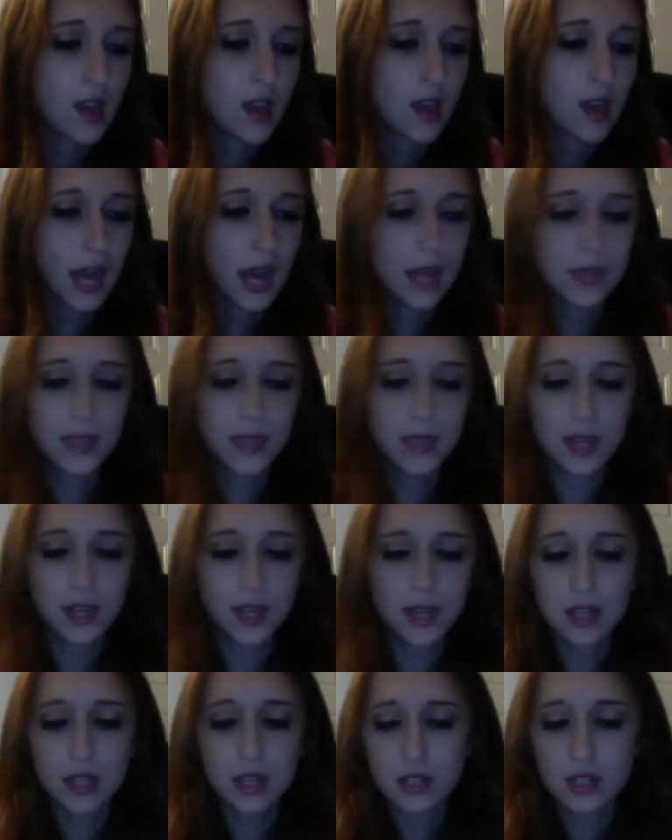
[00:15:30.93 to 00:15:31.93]
And
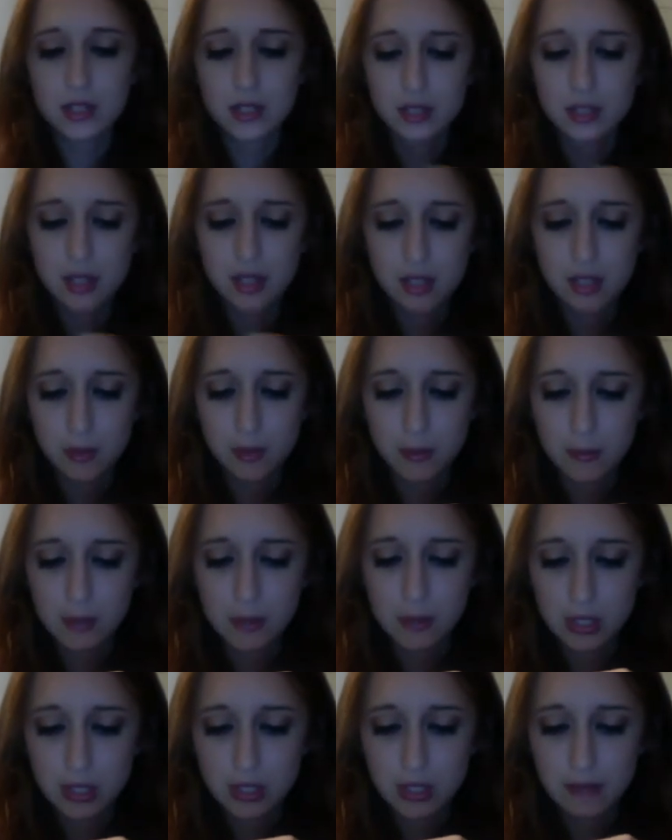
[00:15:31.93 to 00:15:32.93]
then there's this one, which
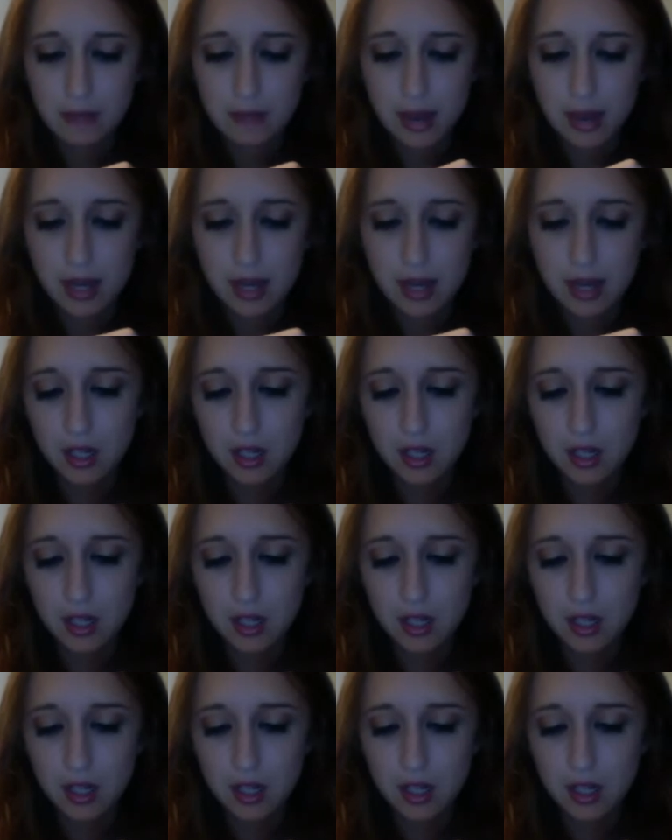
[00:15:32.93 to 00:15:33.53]
is the MAC